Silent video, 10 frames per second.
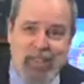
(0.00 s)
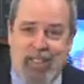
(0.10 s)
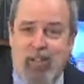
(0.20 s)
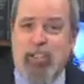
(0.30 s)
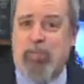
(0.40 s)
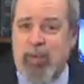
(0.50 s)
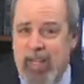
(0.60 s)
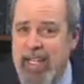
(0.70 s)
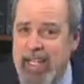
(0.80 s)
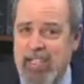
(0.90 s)
it's
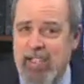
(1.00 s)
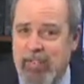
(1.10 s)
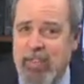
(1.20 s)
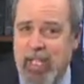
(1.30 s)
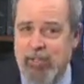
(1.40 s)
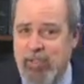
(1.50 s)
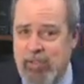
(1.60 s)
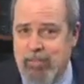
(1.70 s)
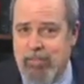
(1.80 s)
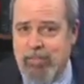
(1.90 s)
pretty easy for them
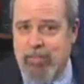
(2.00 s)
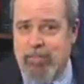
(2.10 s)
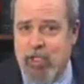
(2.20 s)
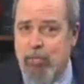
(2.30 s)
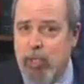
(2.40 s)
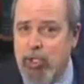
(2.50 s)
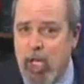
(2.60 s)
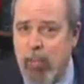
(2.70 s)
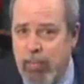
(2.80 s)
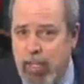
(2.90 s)
to push
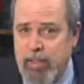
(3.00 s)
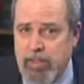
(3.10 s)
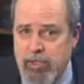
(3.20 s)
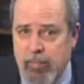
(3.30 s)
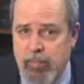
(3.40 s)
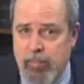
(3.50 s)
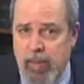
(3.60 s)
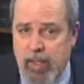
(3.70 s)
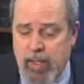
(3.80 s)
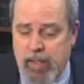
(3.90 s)
our buttons.
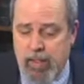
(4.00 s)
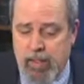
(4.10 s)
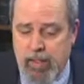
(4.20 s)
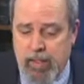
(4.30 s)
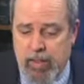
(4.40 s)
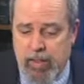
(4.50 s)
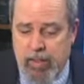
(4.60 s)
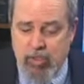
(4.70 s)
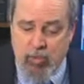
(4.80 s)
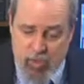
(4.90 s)

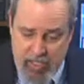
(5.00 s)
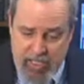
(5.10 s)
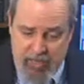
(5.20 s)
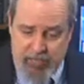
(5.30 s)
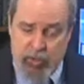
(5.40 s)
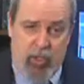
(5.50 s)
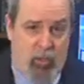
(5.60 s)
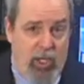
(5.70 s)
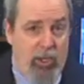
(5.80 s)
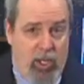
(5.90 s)
So what do you have to do?
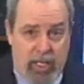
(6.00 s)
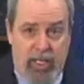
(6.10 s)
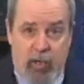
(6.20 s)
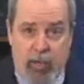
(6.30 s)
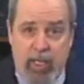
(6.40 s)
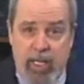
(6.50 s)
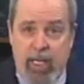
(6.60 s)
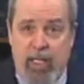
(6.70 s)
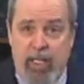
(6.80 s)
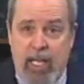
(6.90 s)
Well, you got to
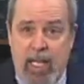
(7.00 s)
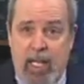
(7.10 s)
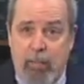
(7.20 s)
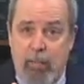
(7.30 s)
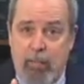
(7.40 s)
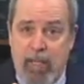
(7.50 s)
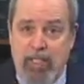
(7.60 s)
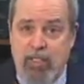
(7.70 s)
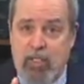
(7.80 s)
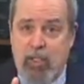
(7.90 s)
create a
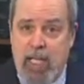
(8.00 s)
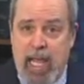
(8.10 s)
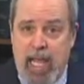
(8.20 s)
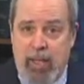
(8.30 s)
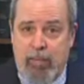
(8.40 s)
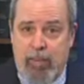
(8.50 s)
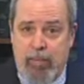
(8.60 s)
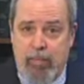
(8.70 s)
mental gap,